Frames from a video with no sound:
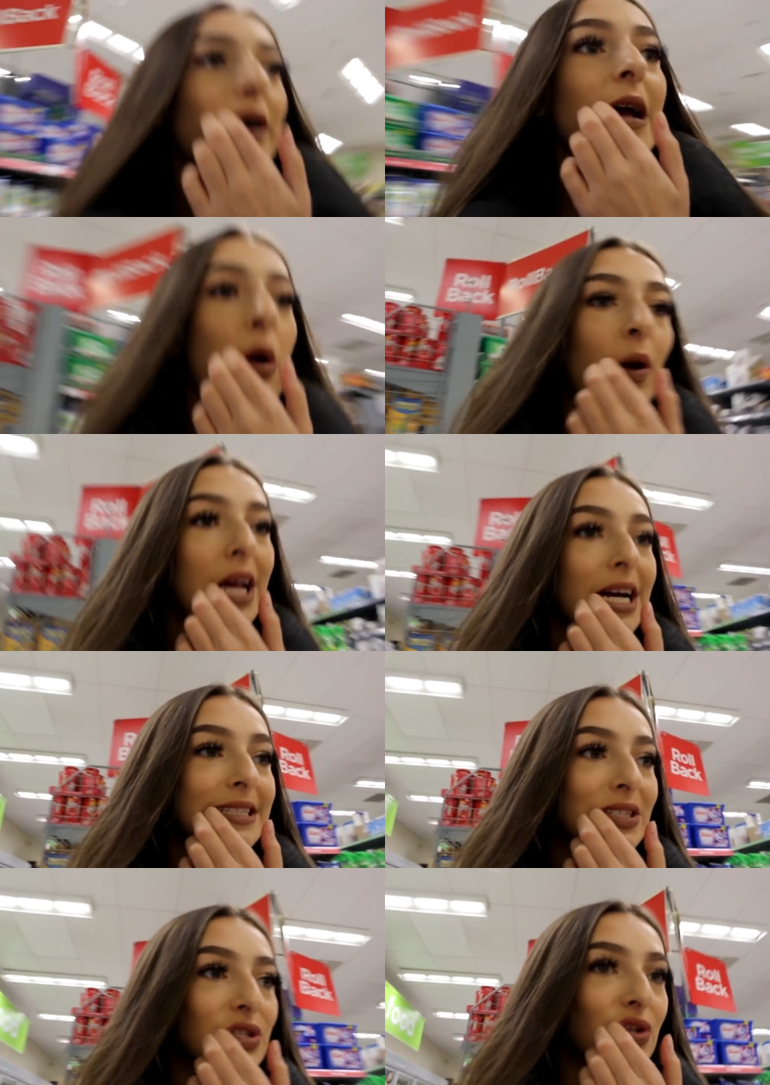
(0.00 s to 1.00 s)
quite quiet as
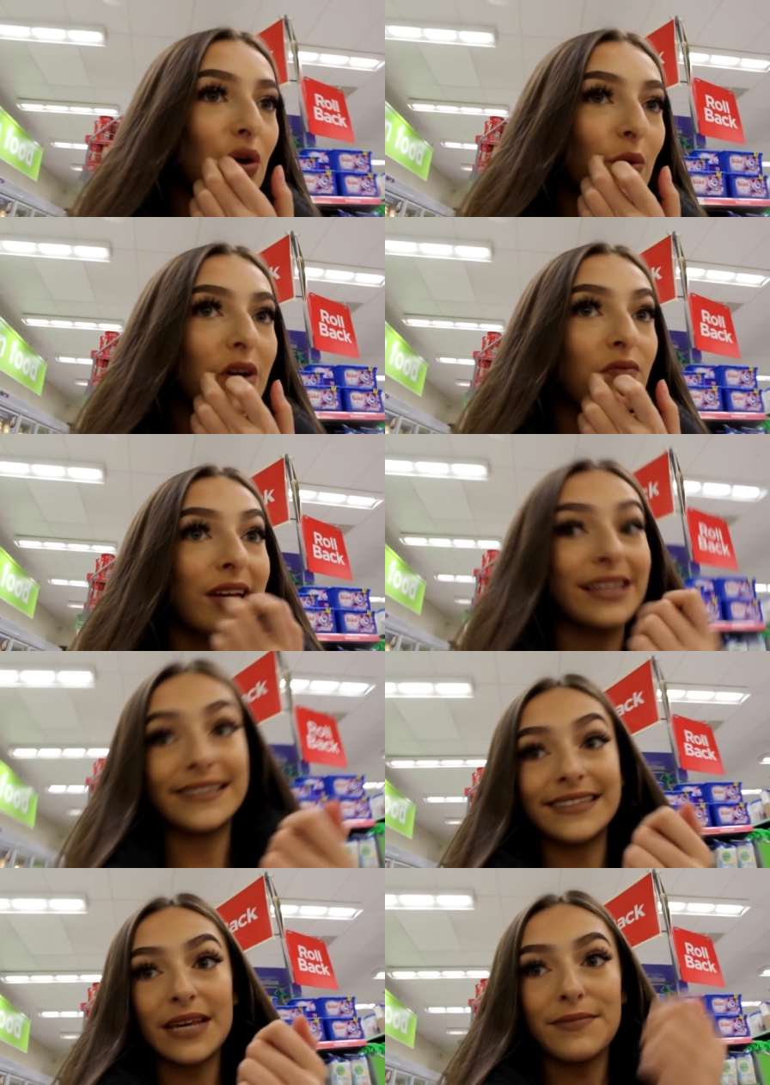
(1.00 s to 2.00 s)
just so no one can really
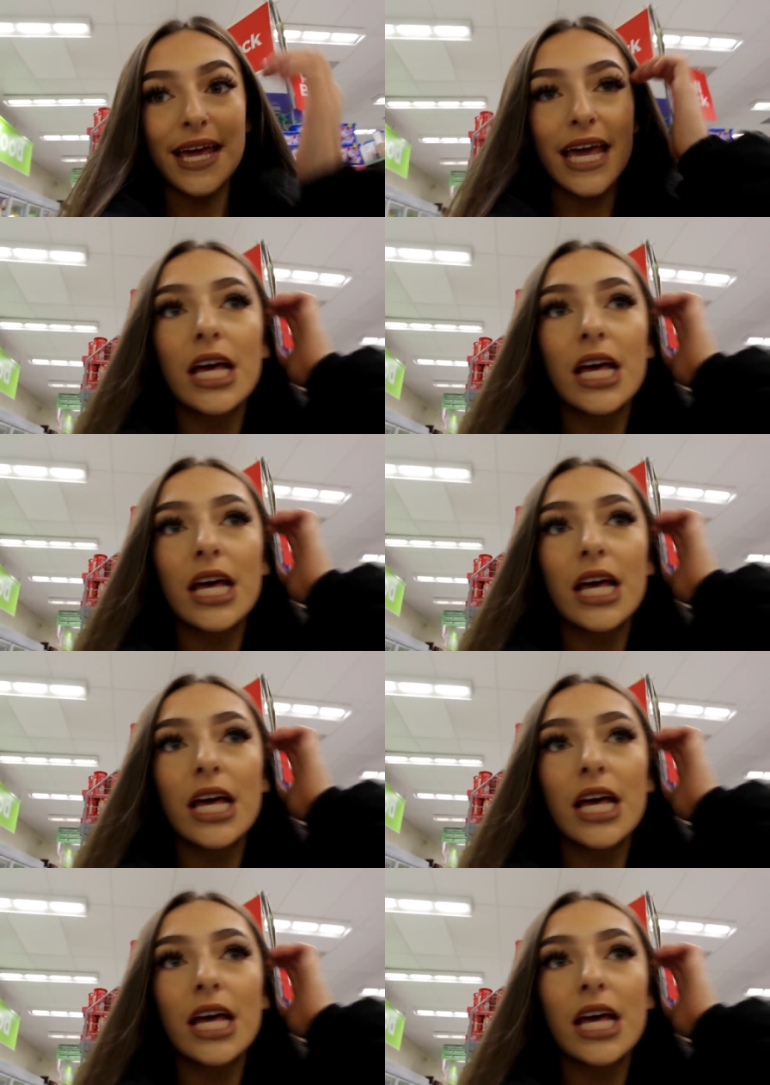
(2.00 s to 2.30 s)
see me.